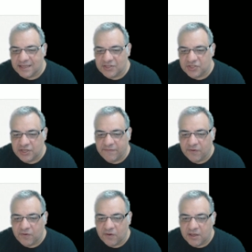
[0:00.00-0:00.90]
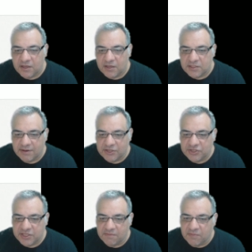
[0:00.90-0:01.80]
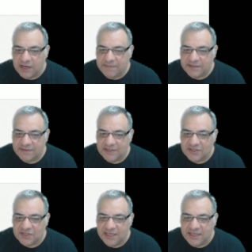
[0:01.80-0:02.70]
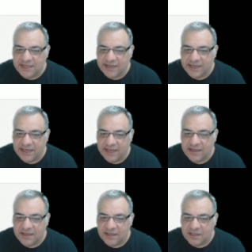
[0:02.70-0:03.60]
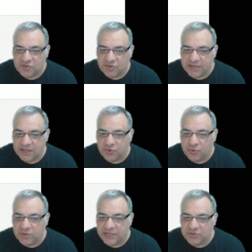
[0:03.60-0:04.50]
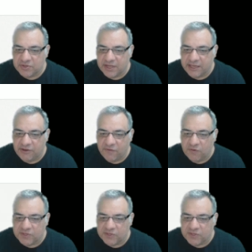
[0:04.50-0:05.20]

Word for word: g4? So actually there might be something sneakier here to try and get coordination on h4.